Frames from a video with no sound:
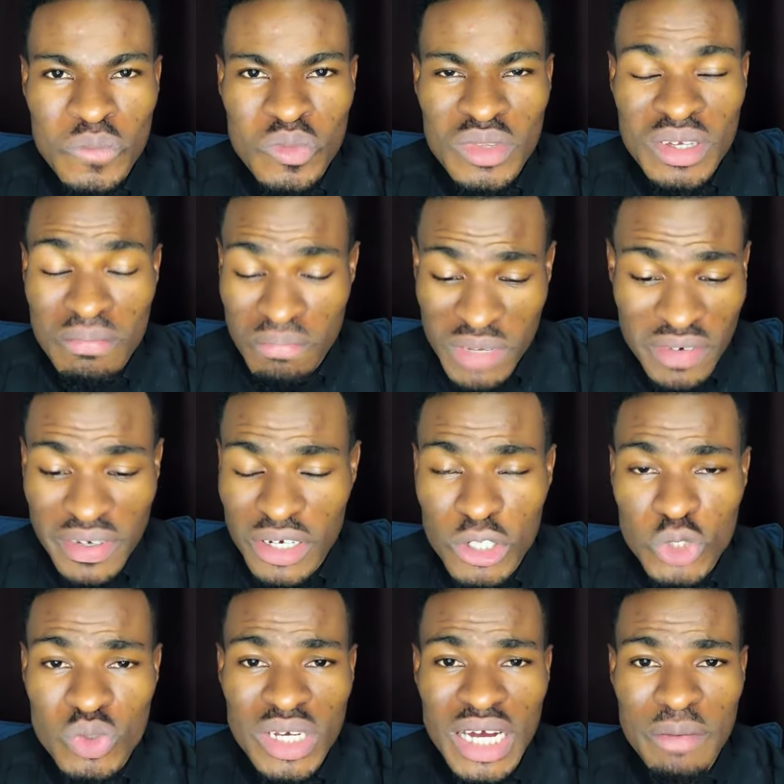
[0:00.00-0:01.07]

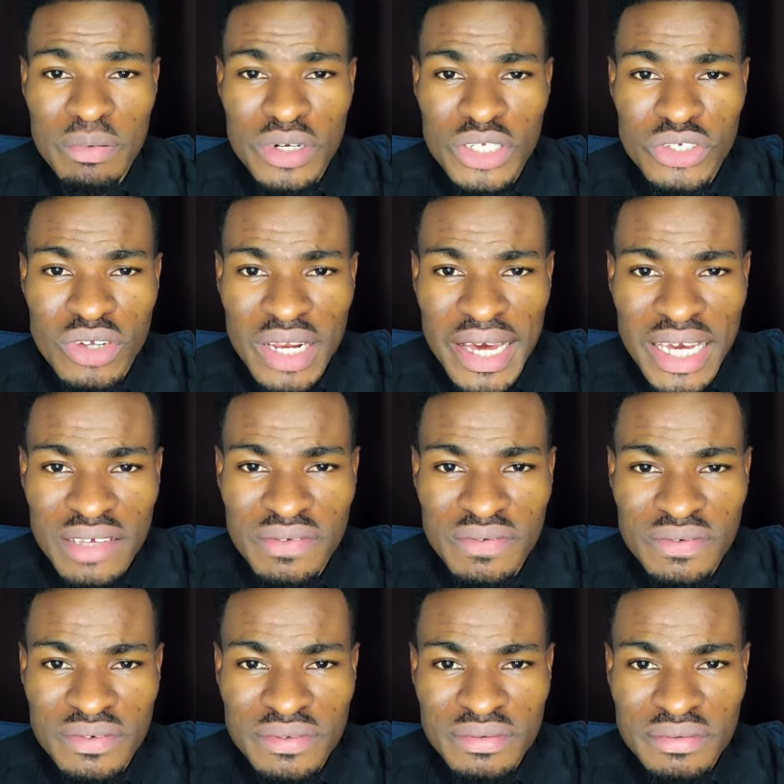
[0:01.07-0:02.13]
Miracles will happen in your
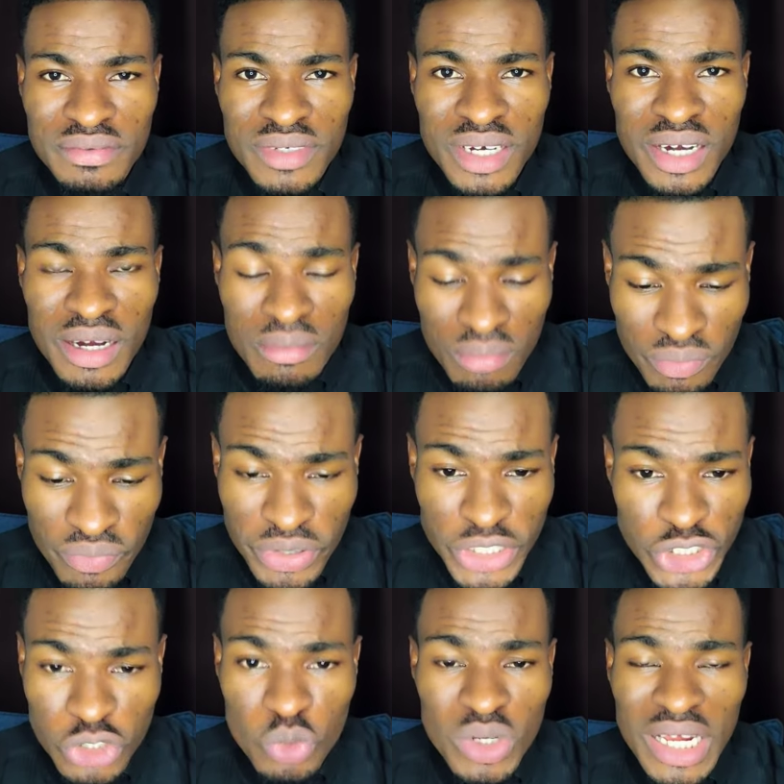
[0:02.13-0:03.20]
life.
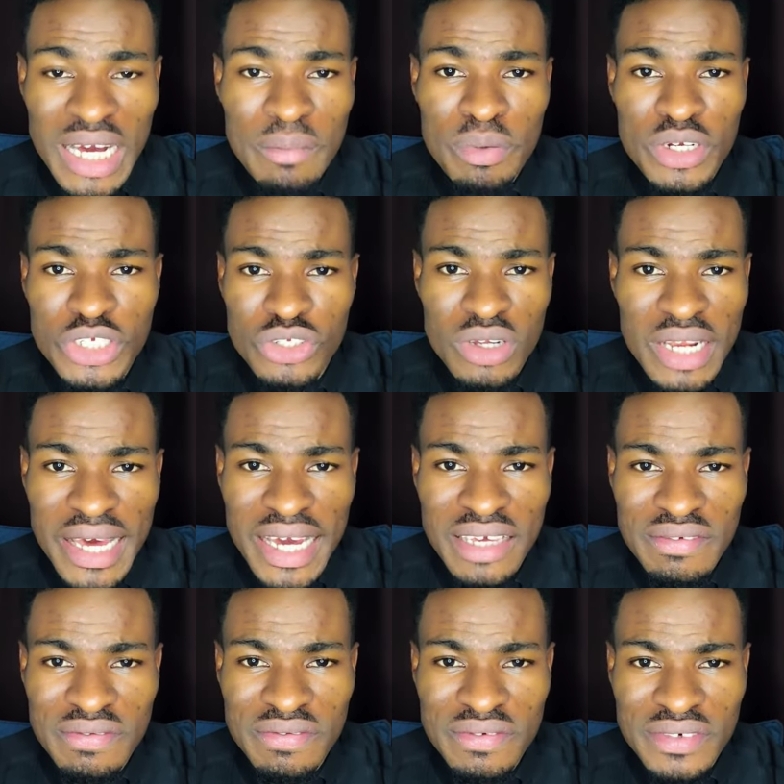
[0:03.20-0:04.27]
Breakthrough will happen in your
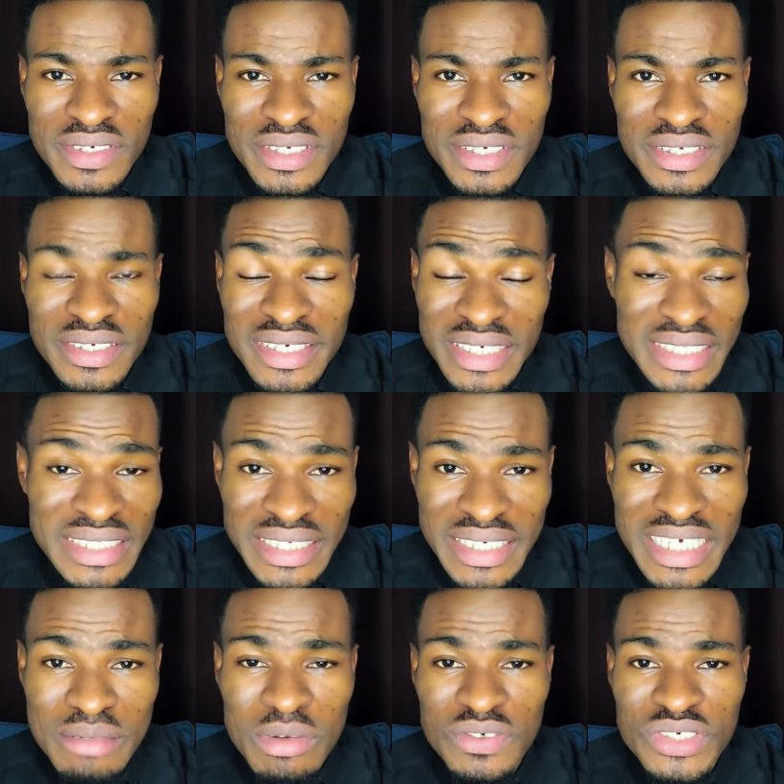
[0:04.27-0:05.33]
life. In the
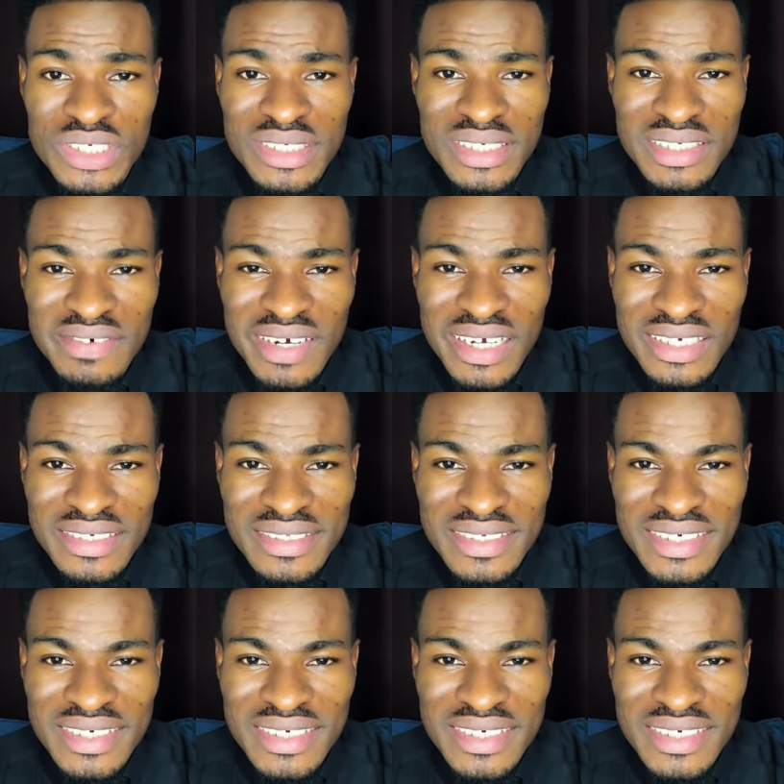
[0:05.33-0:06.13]
name of Jesus Christ.